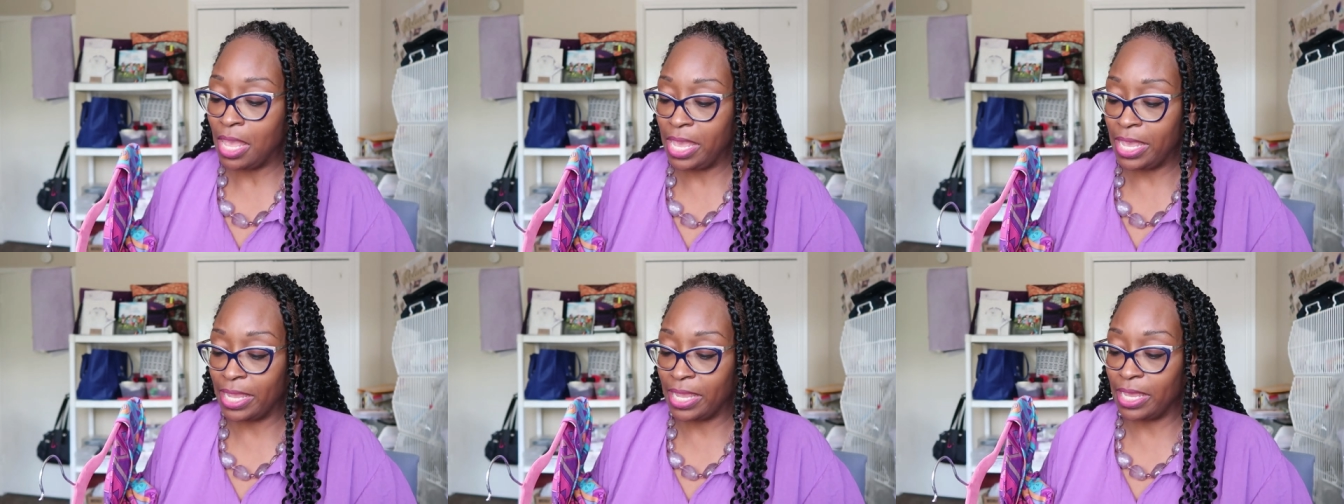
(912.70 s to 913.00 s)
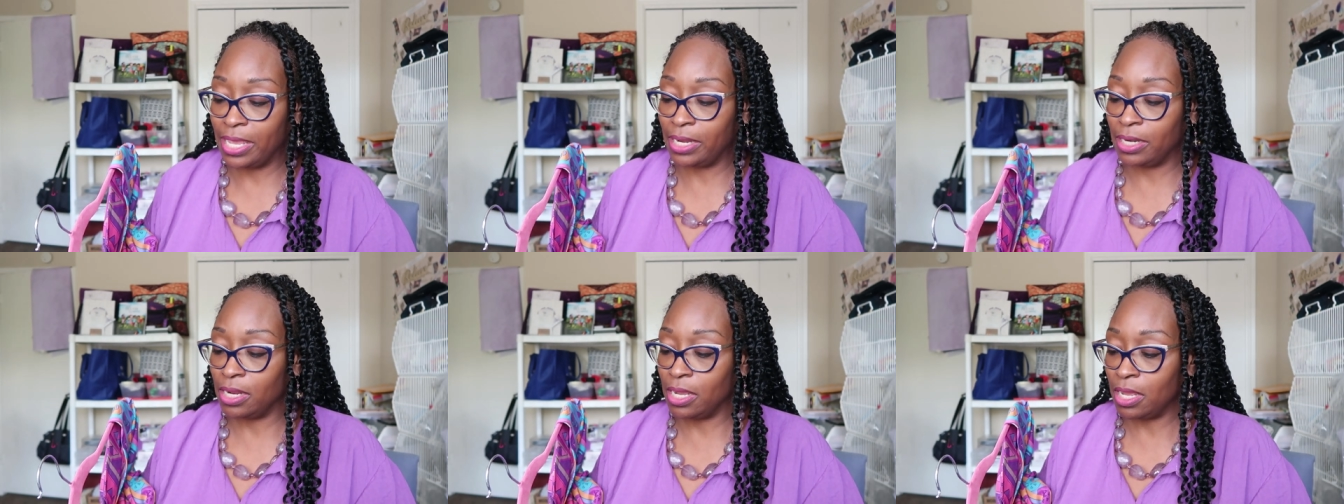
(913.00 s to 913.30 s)

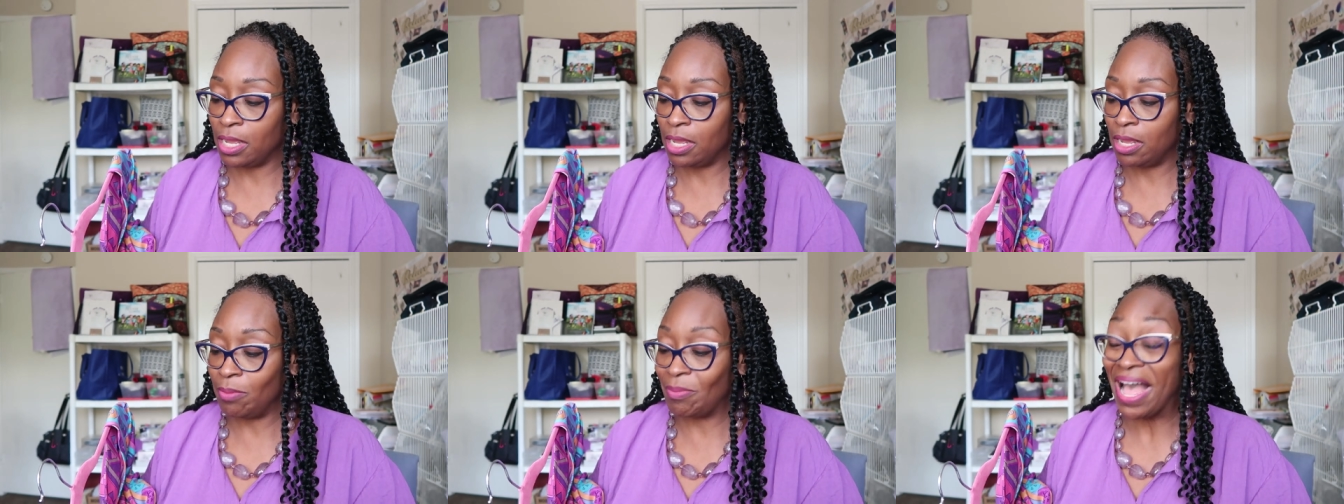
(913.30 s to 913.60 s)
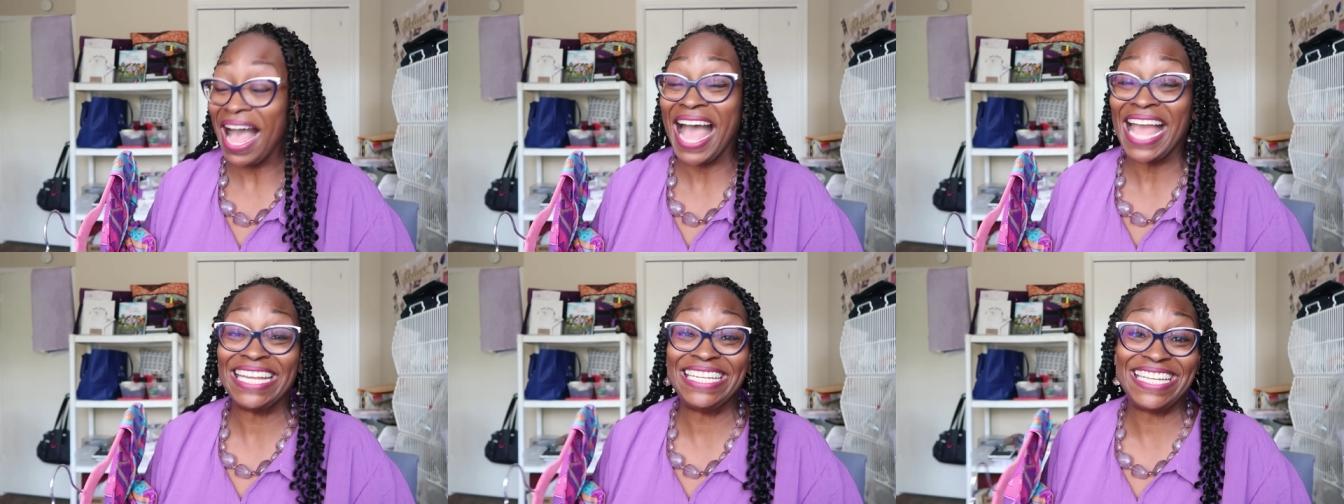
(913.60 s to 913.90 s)
and um,
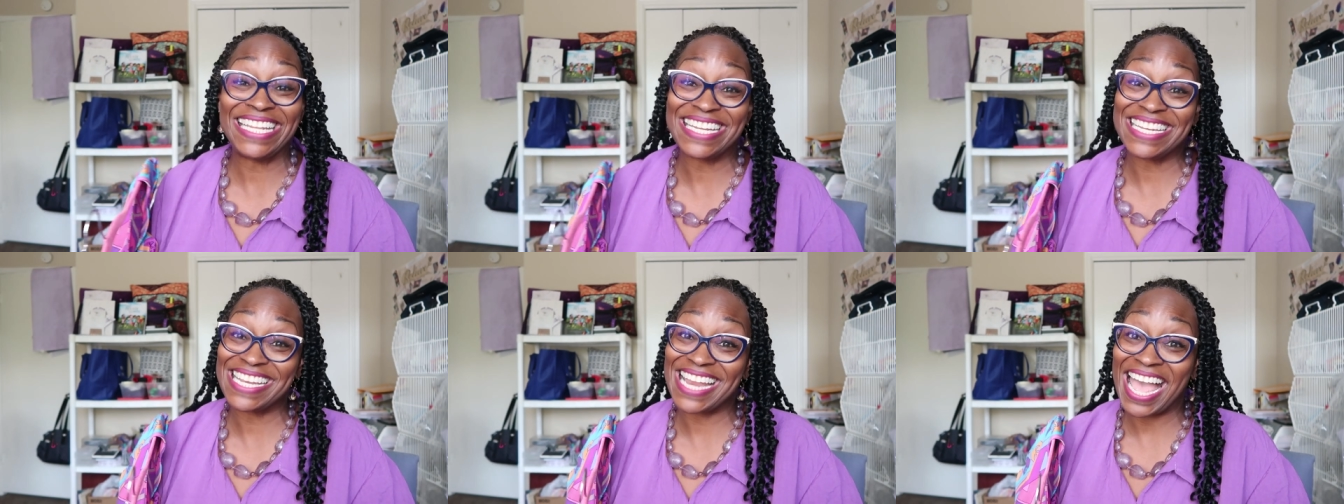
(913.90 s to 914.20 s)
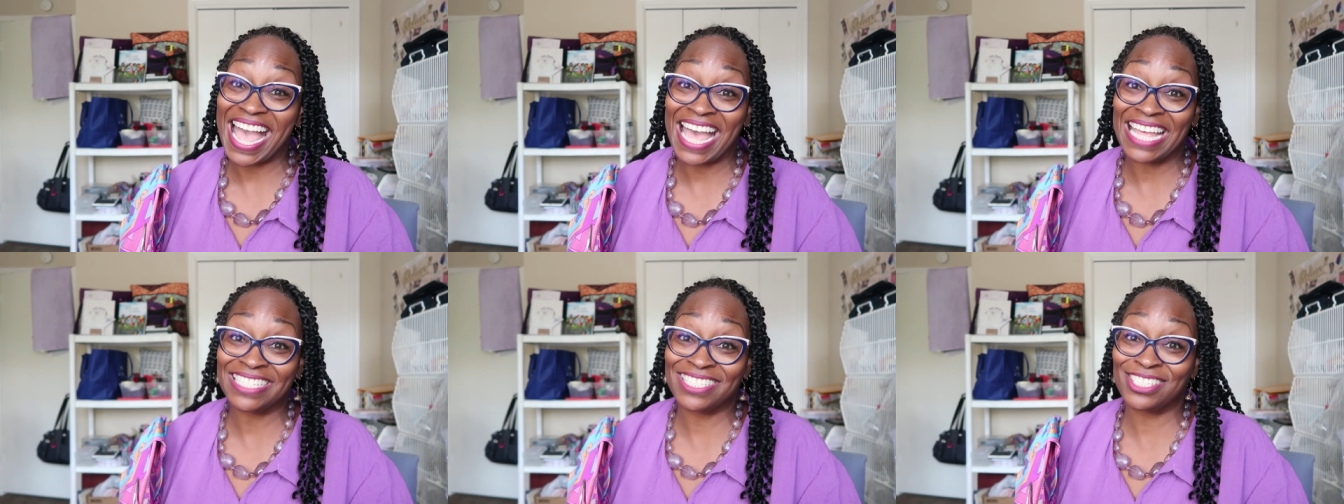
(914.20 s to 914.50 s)
I did
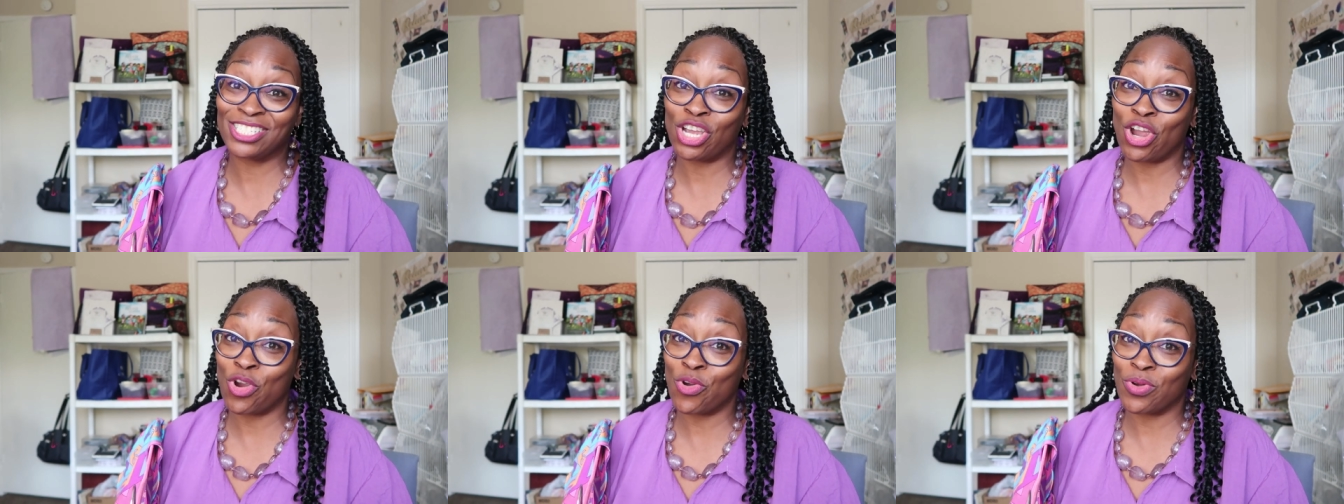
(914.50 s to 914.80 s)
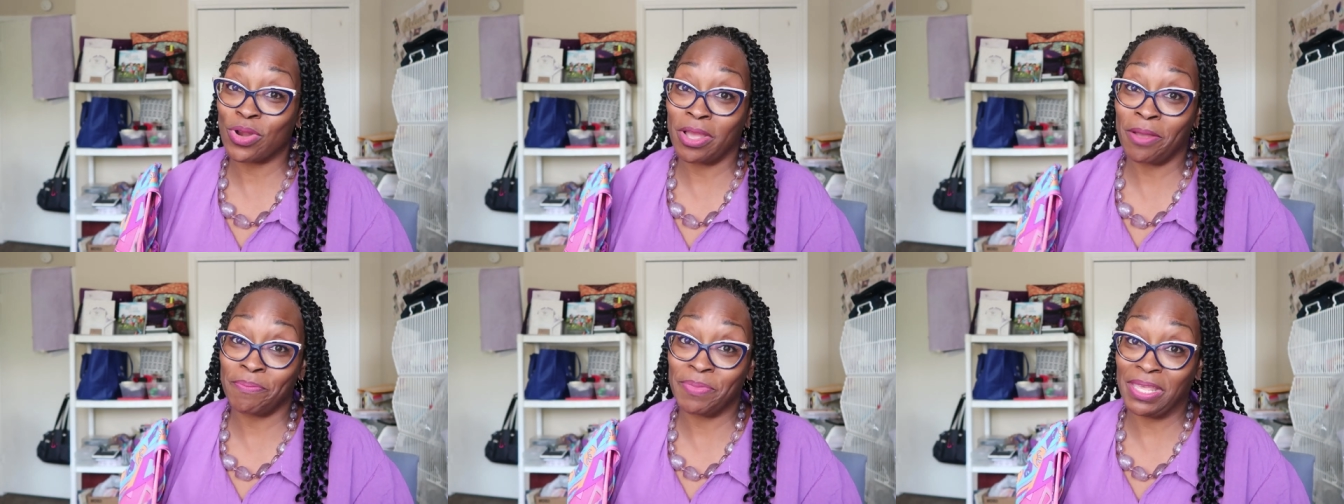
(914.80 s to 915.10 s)
not
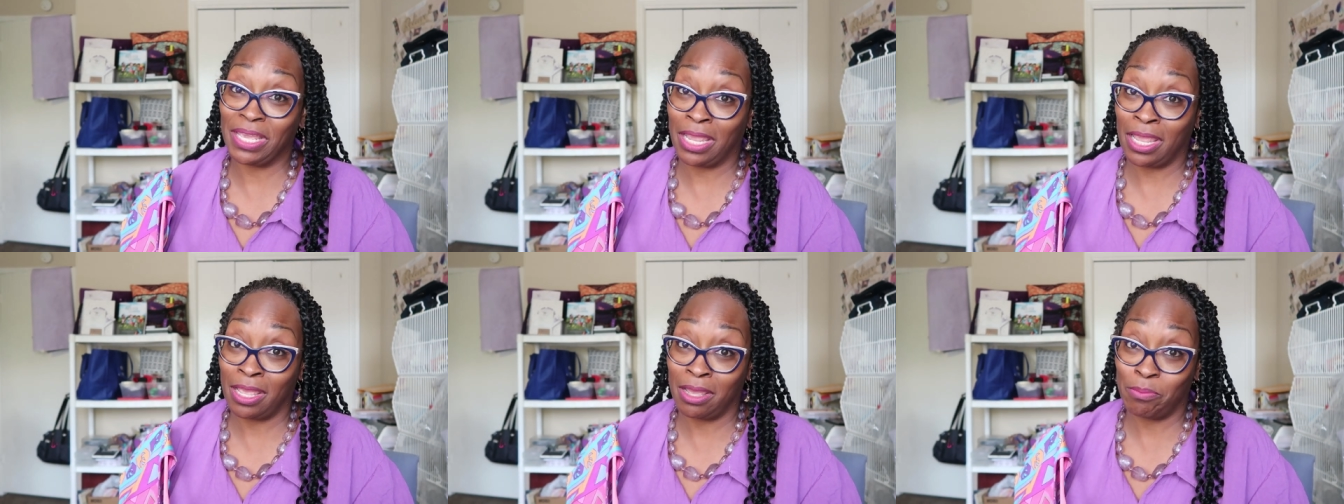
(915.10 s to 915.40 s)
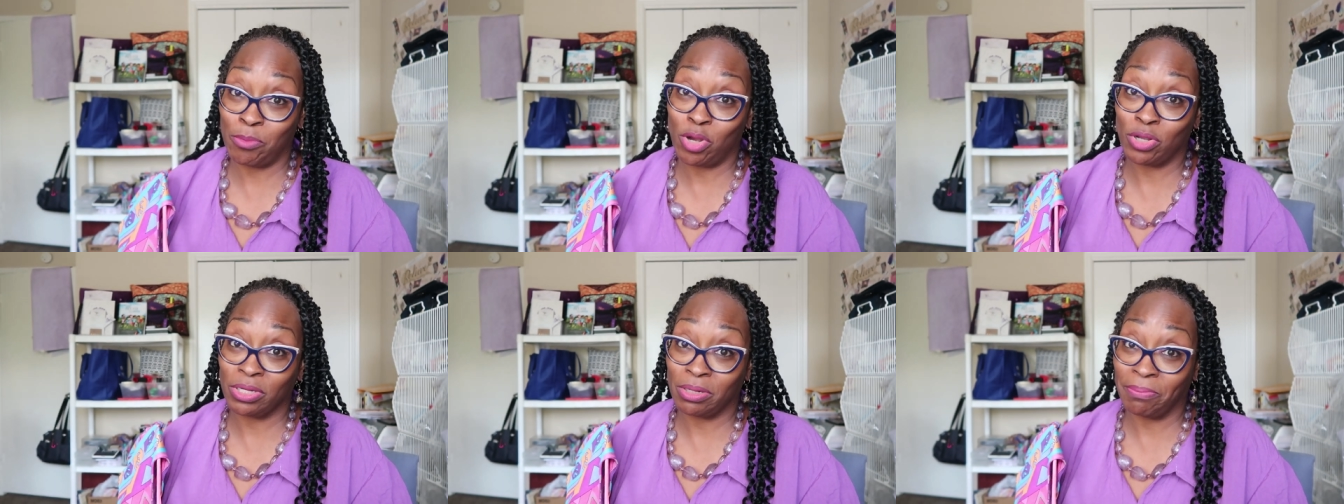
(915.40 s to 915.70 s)
turn up the
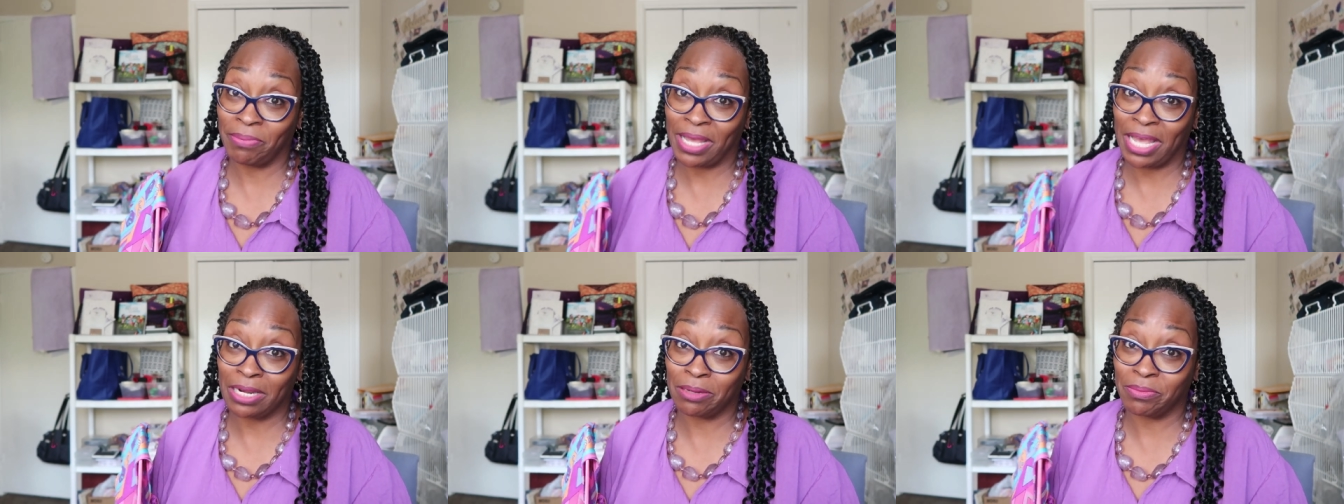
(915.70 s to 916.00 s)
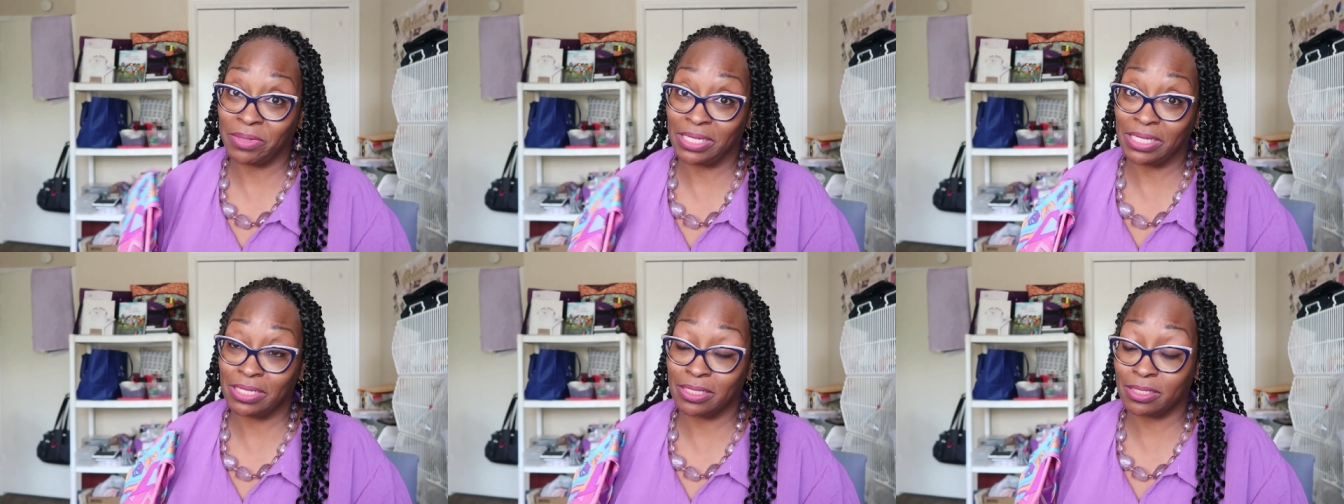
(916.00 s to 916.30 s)
hem on the
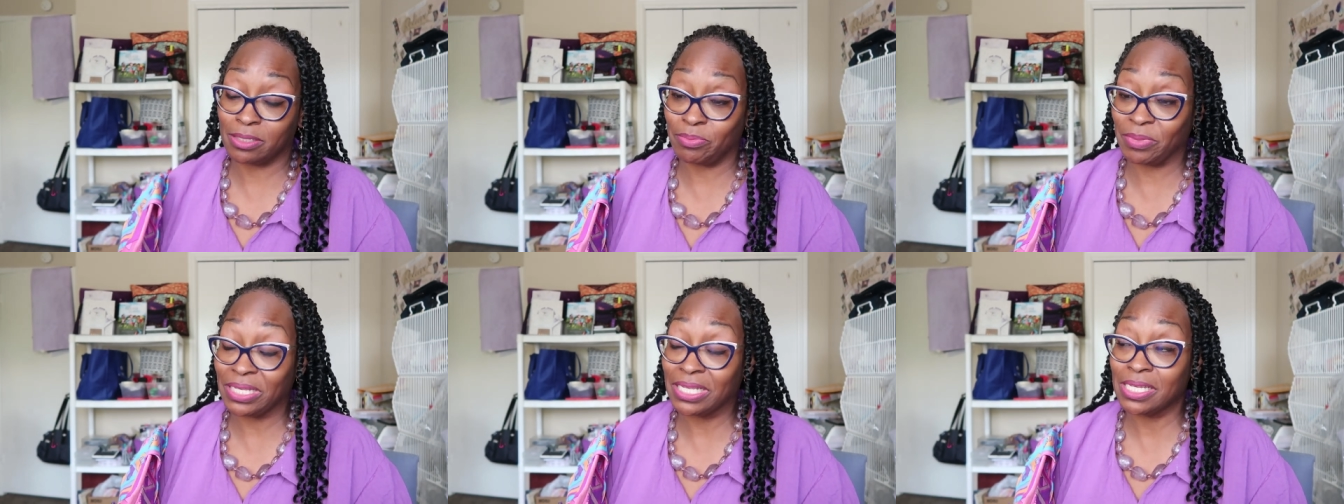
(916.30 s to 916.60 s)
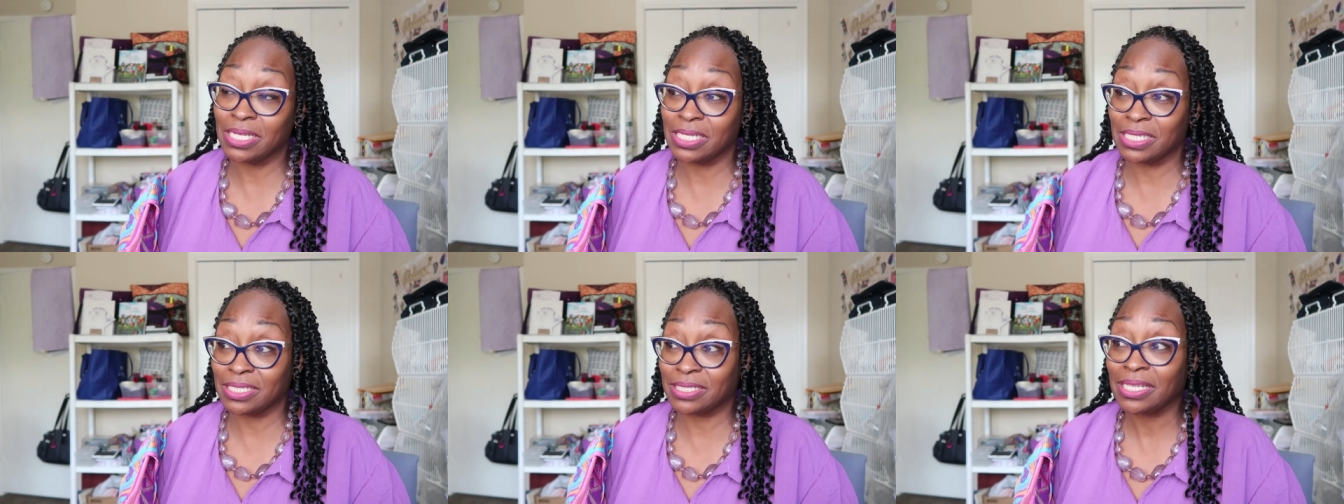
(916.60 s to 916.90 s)
bottom of this
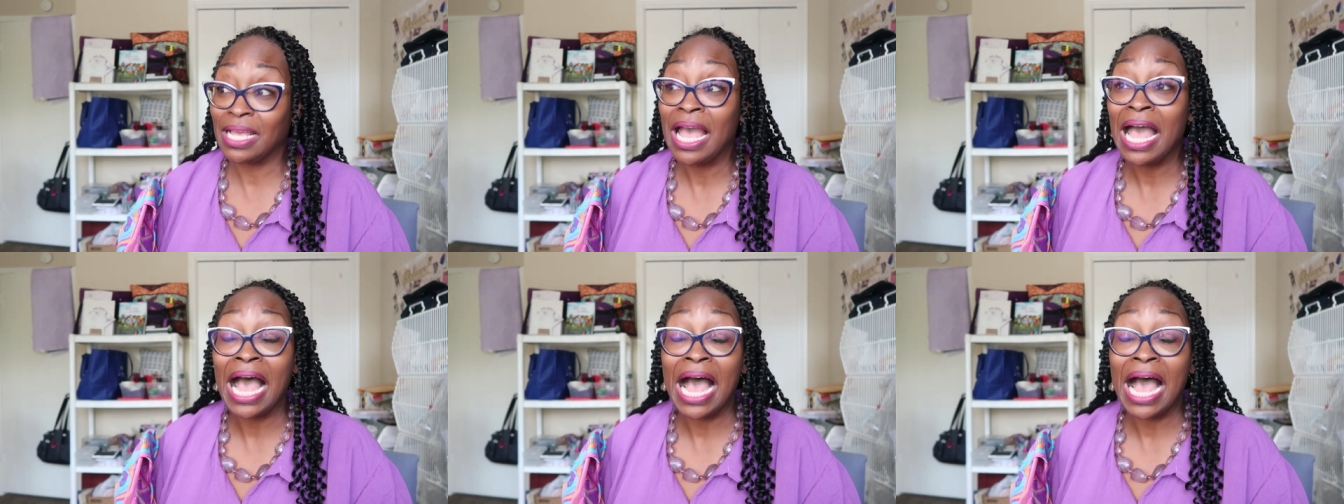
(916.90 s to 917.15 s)
because